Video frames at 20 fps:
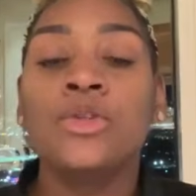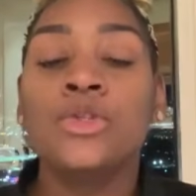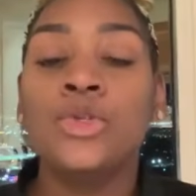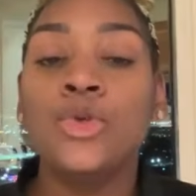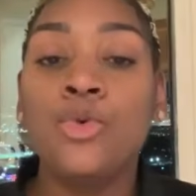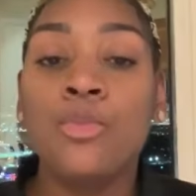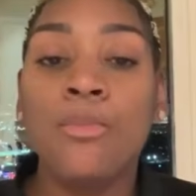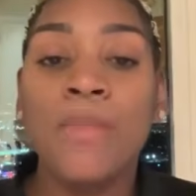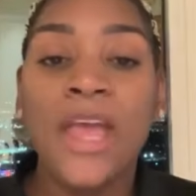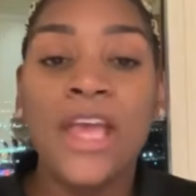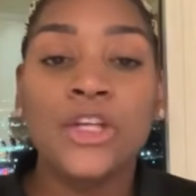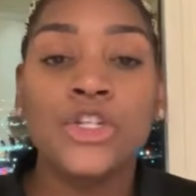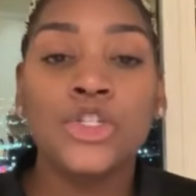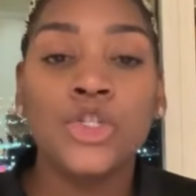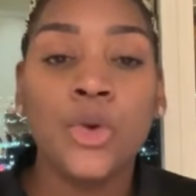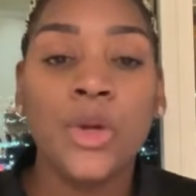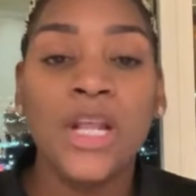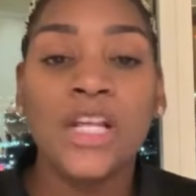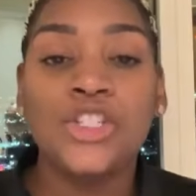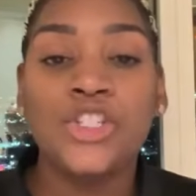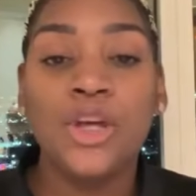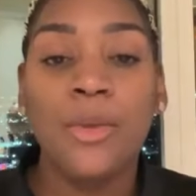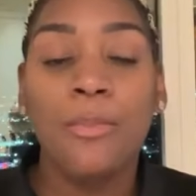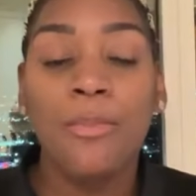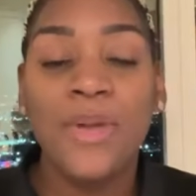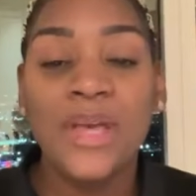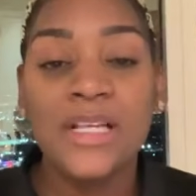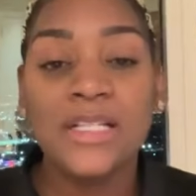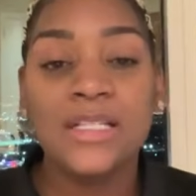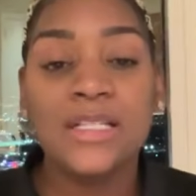to make sure that your
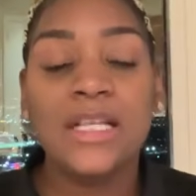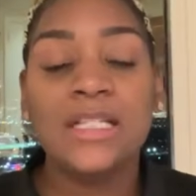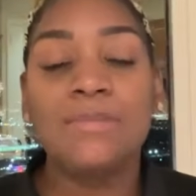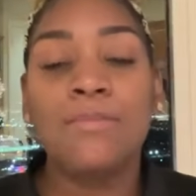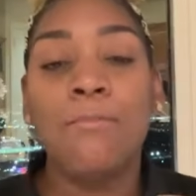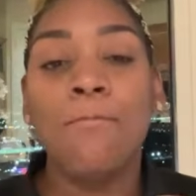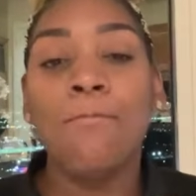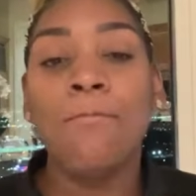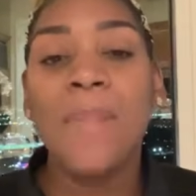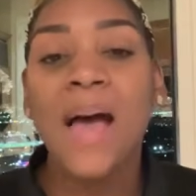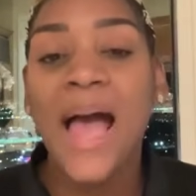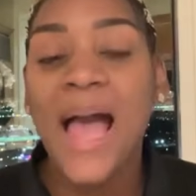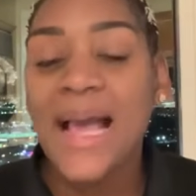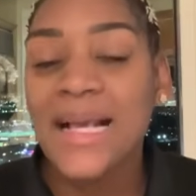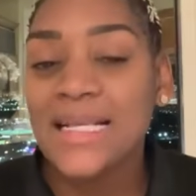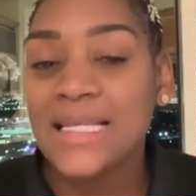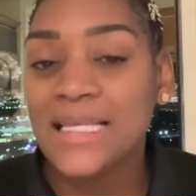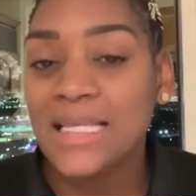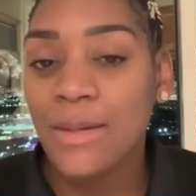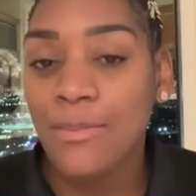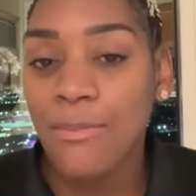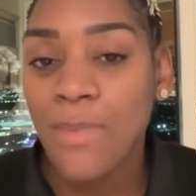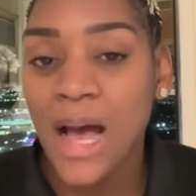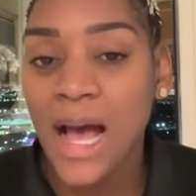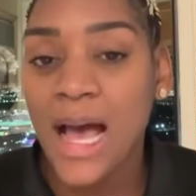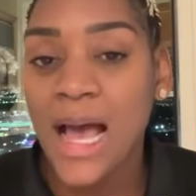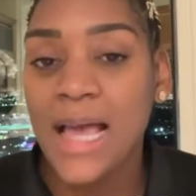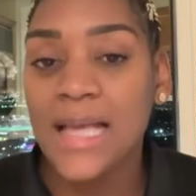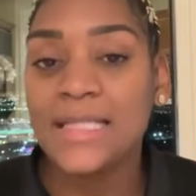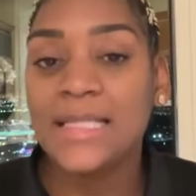business
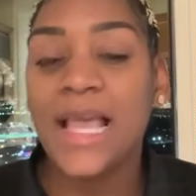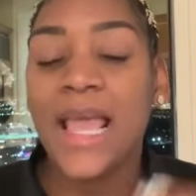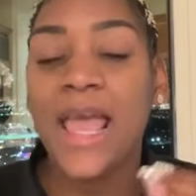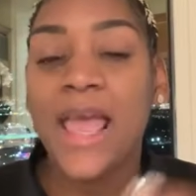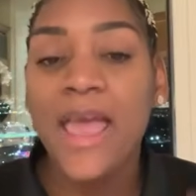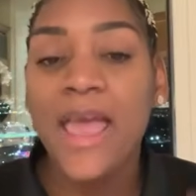maximize